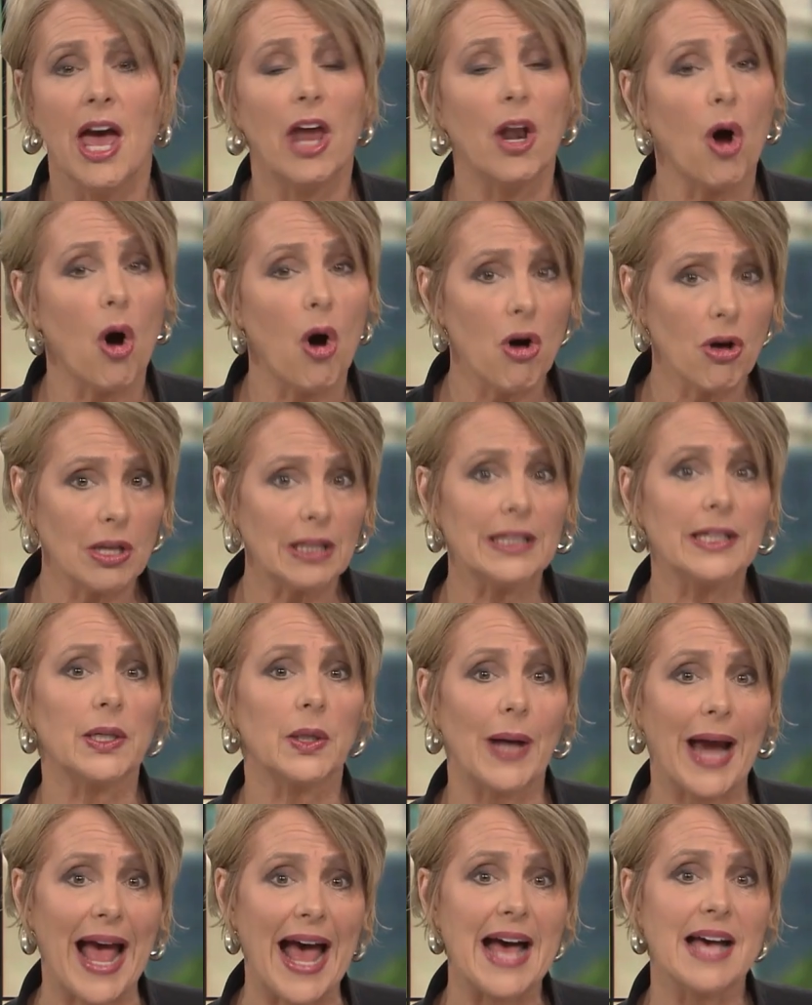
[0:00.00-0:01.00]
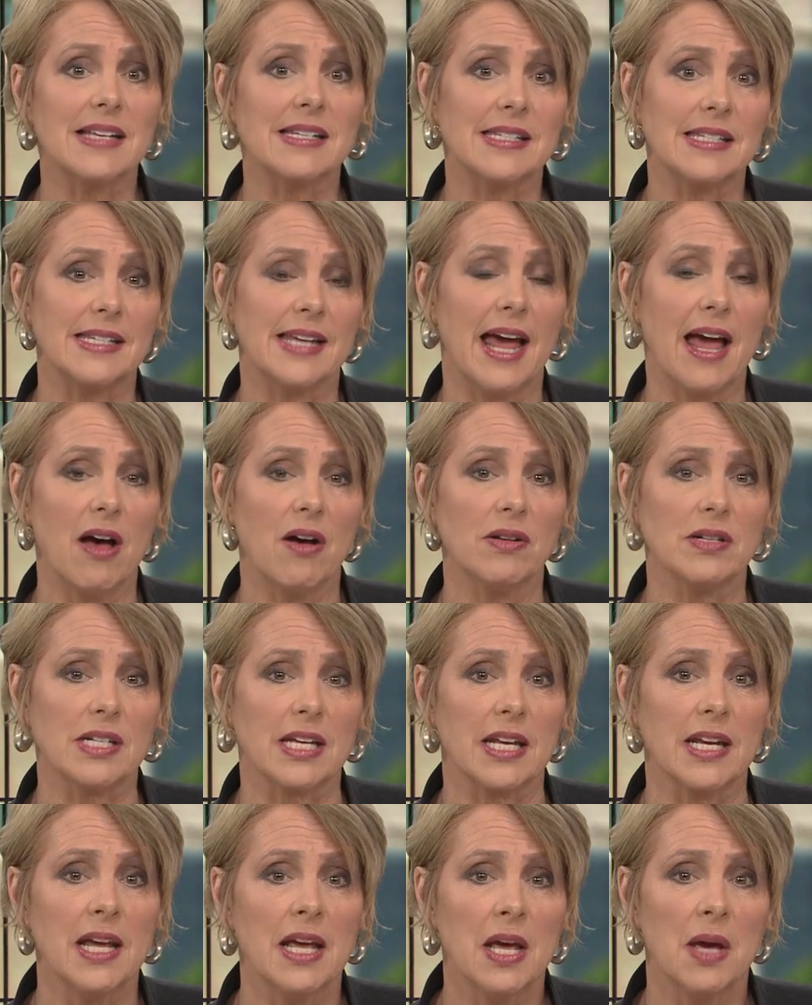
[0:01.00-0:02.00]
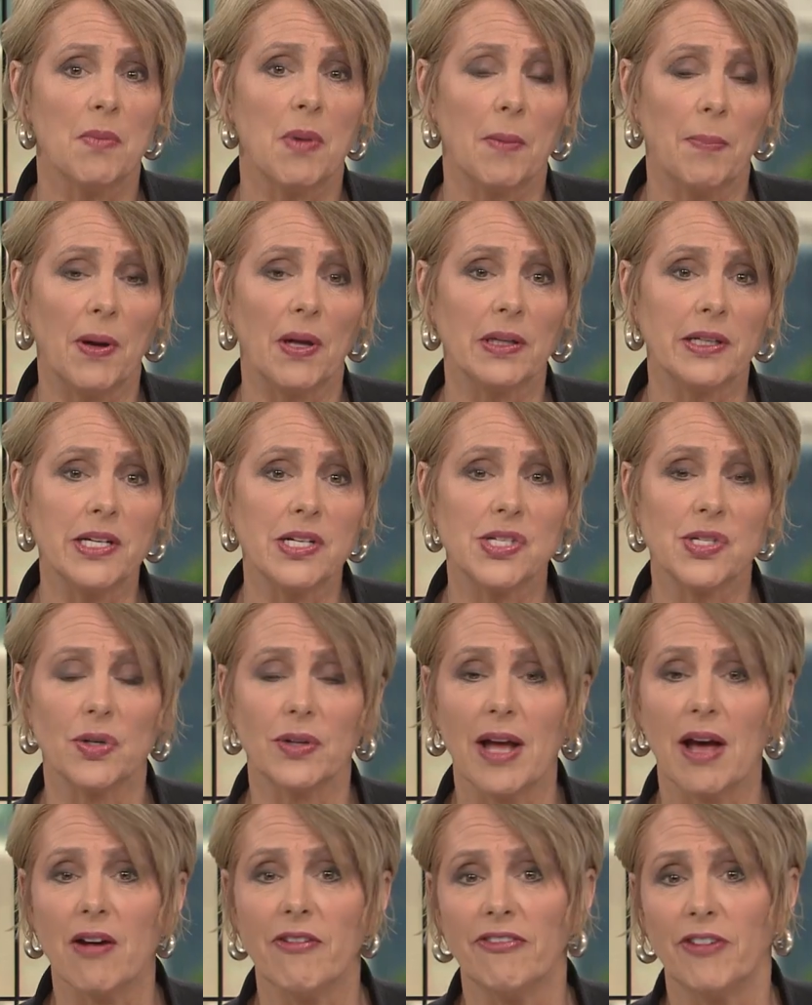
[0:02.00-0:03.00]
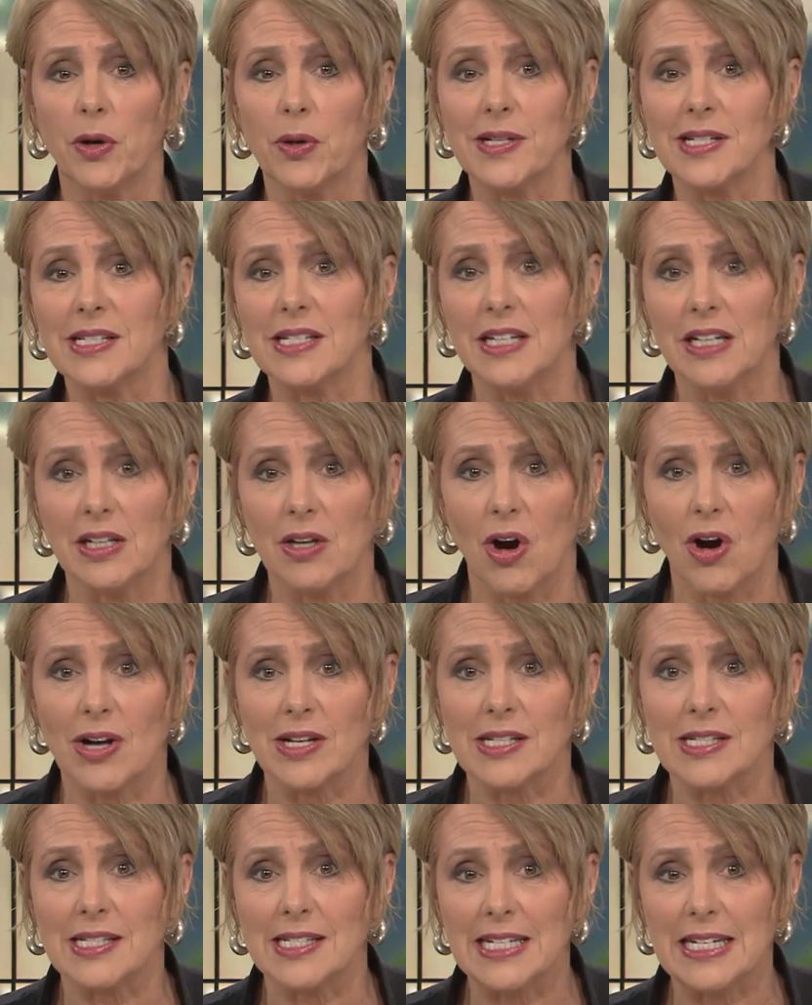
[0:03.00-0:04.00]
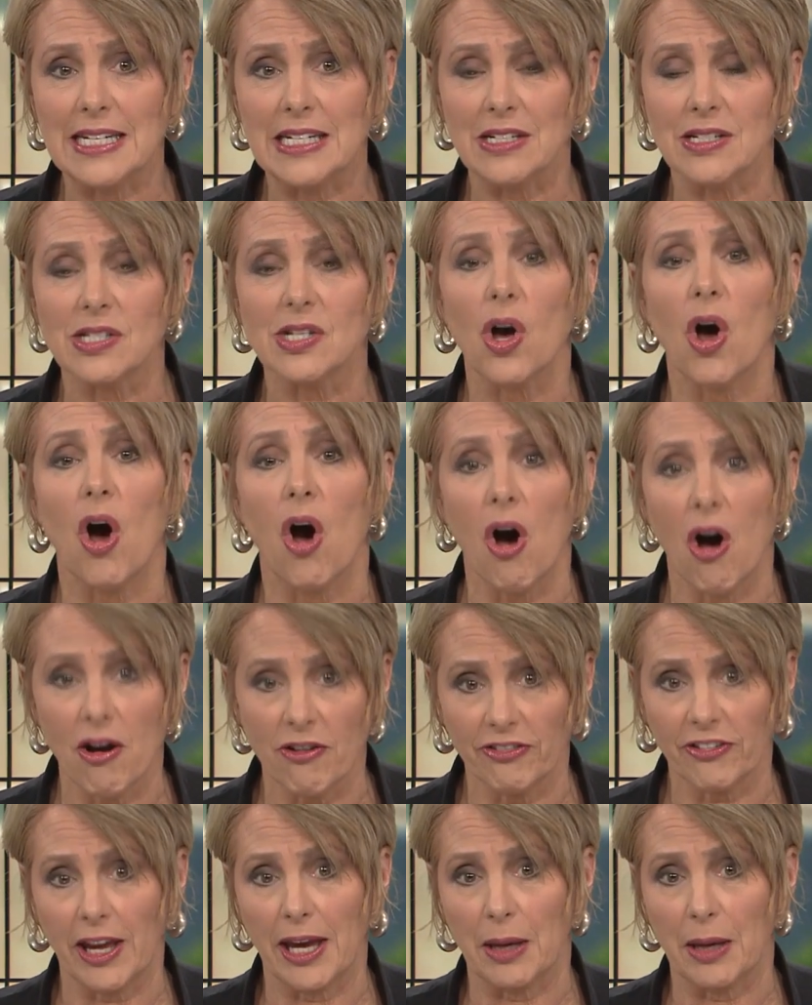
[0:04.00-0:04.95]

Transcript: An all clear has sounded, but police are now focusing on scenes off